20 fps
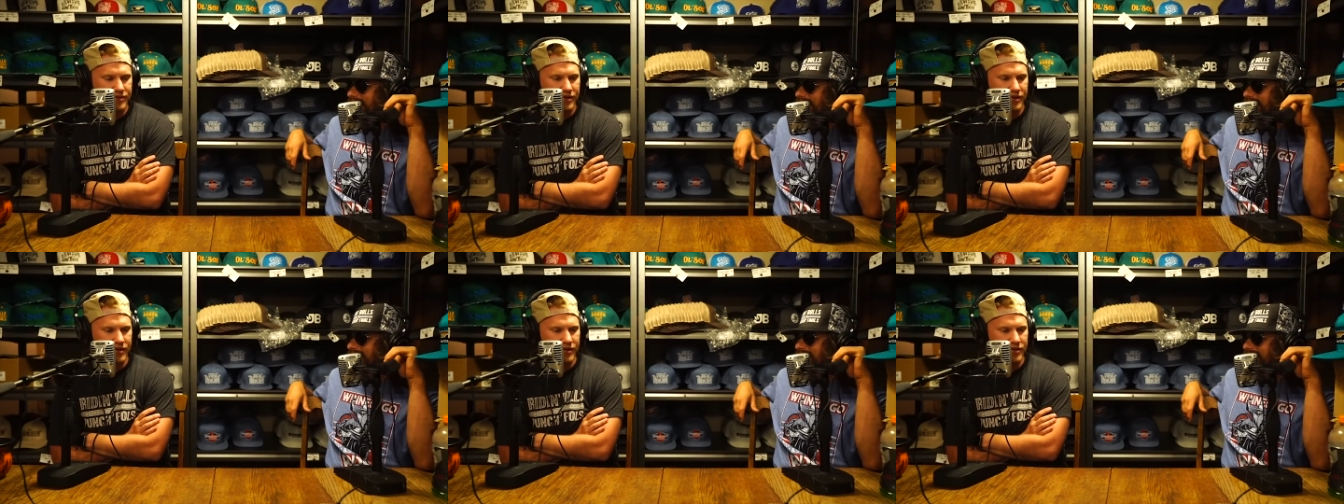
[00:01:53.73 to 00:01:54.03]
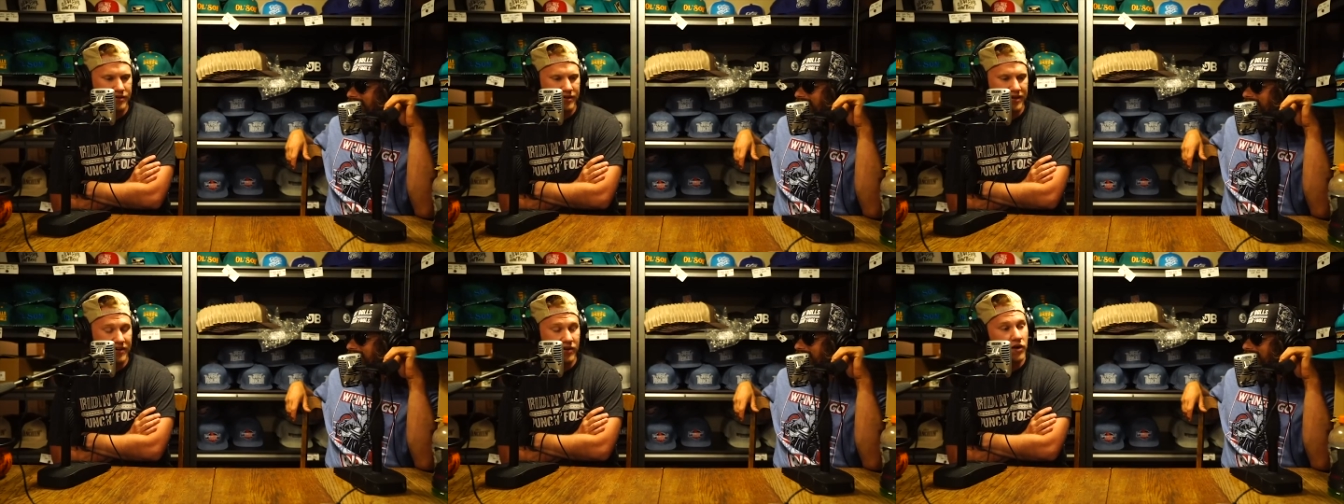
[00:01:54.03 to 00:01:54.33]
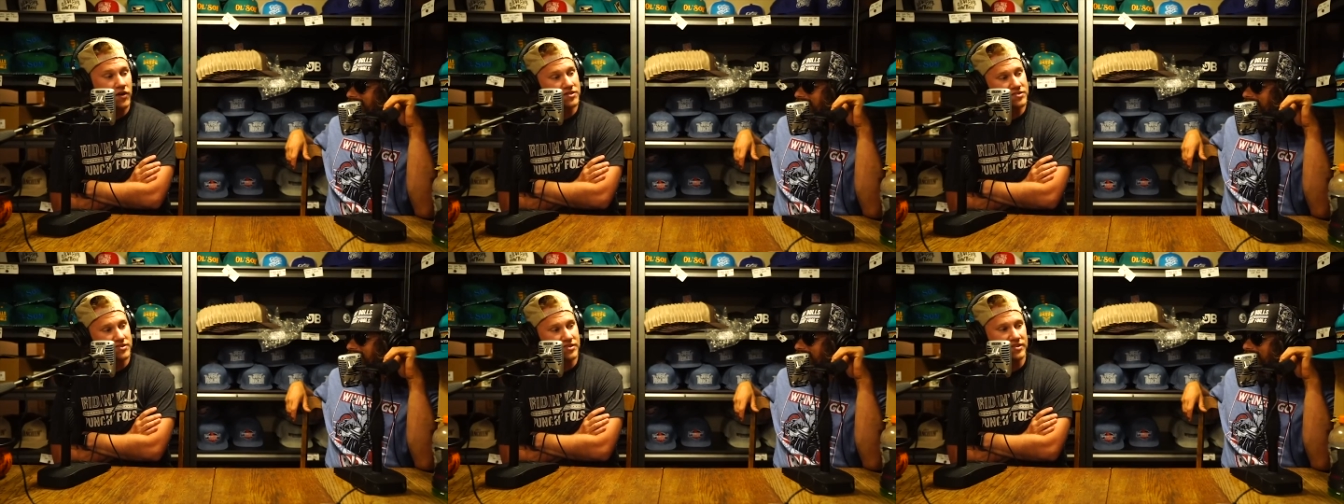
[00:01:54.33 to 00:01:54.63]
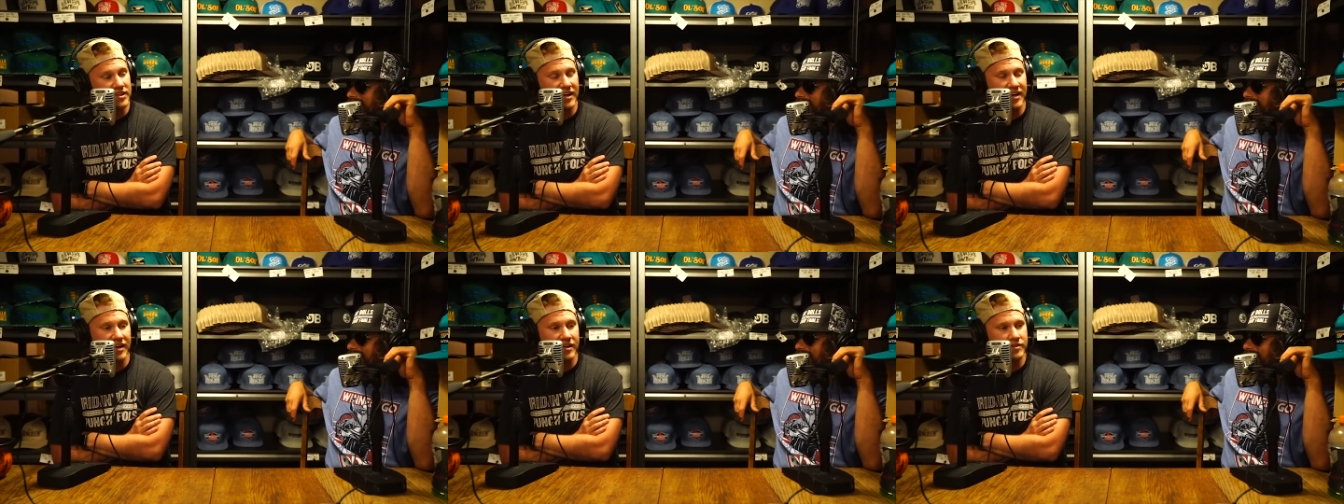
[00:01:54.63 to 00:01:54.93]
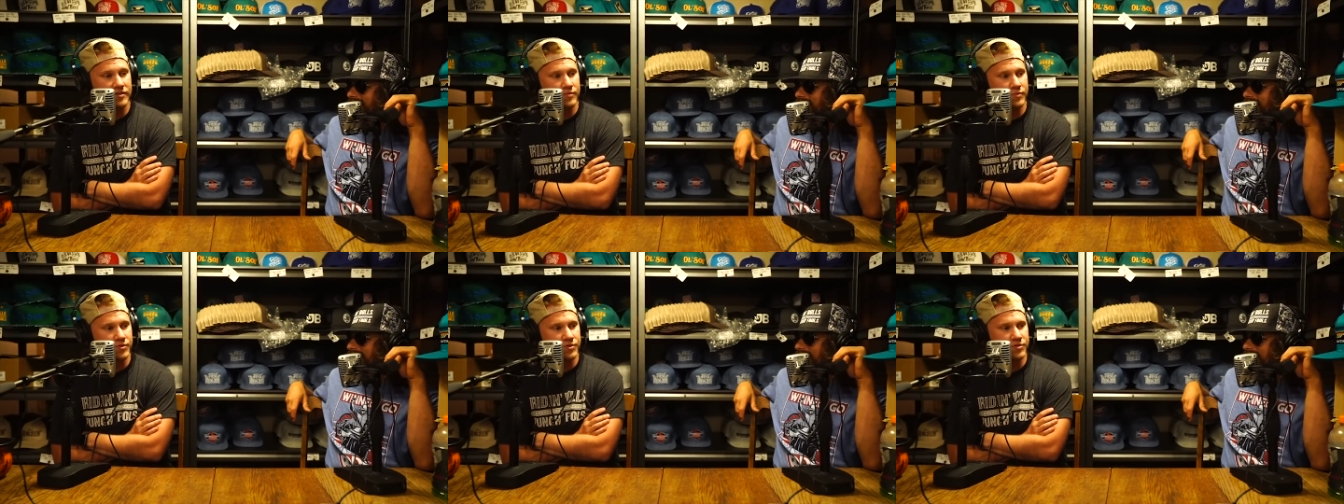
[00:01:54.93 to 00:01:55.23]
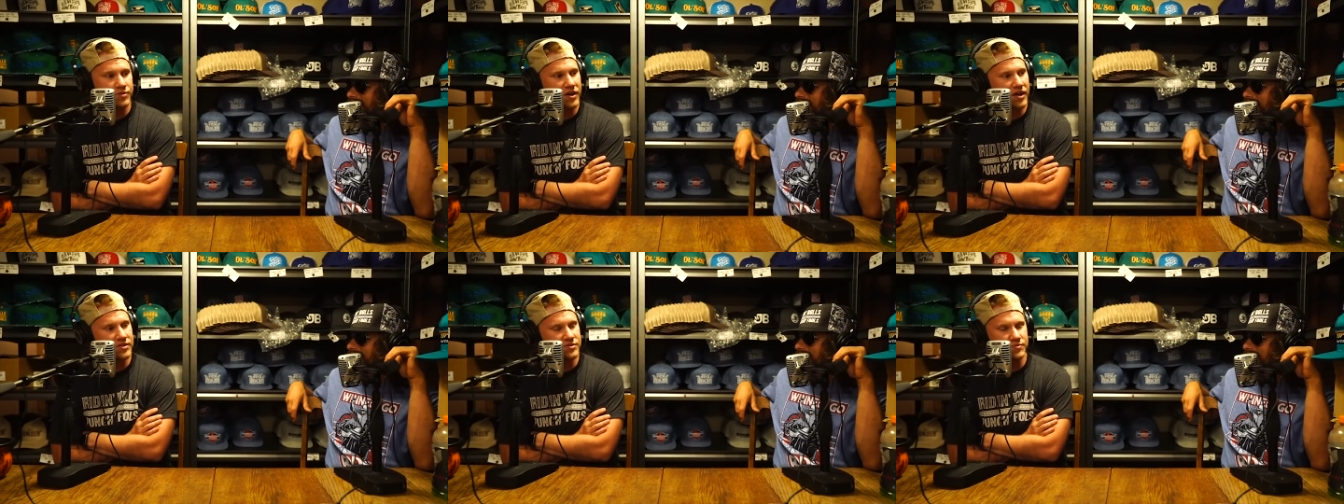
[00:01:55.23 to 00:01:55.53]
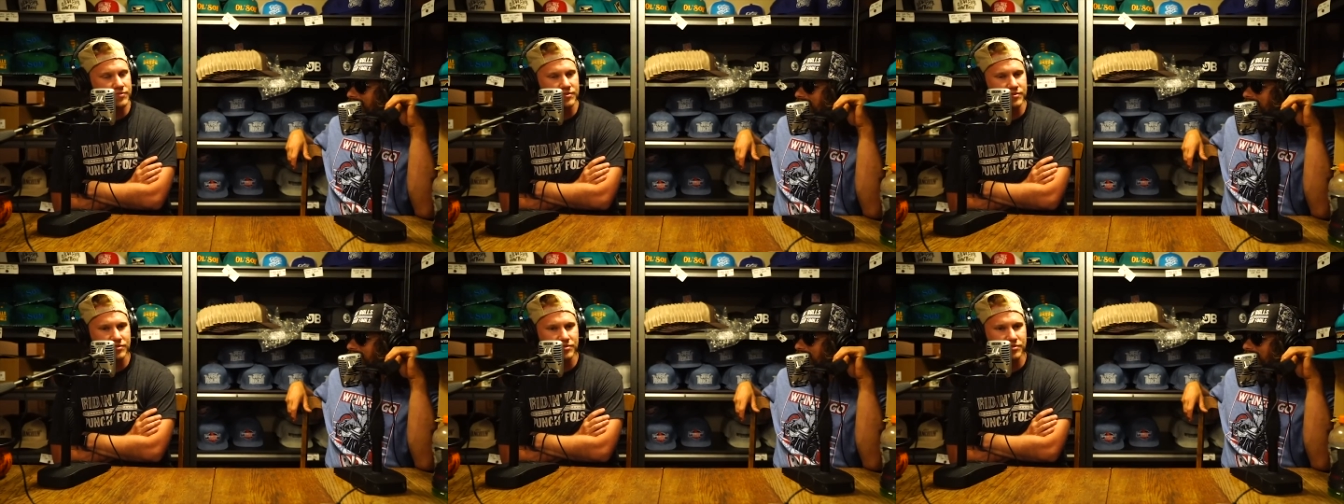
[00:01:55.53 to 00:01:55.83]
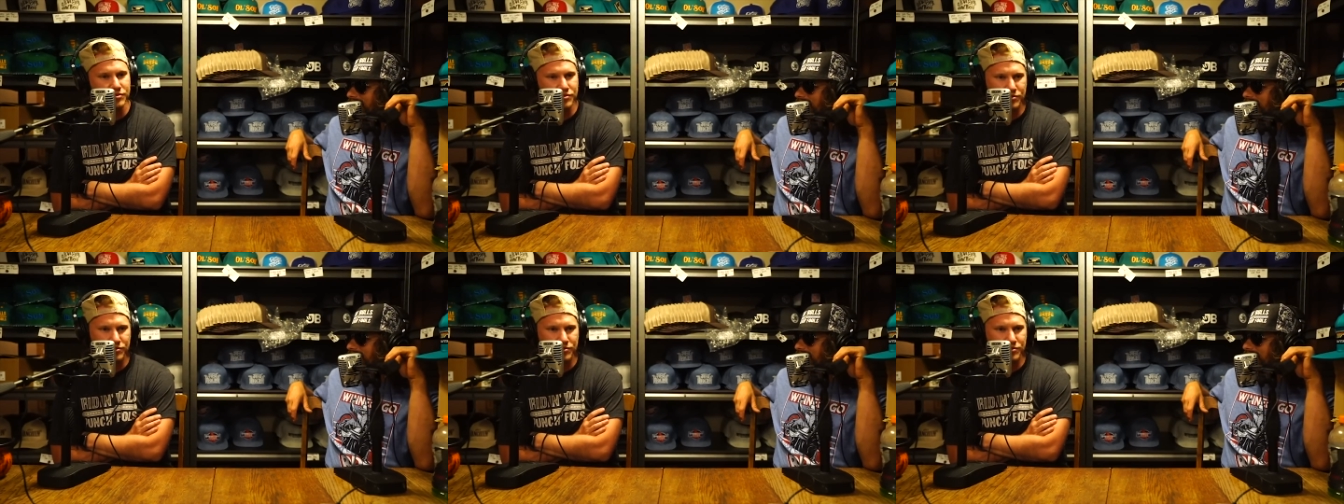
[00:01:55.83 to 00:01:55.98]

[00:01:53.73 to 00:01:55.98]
Yeah, and honestly, like when you guys were,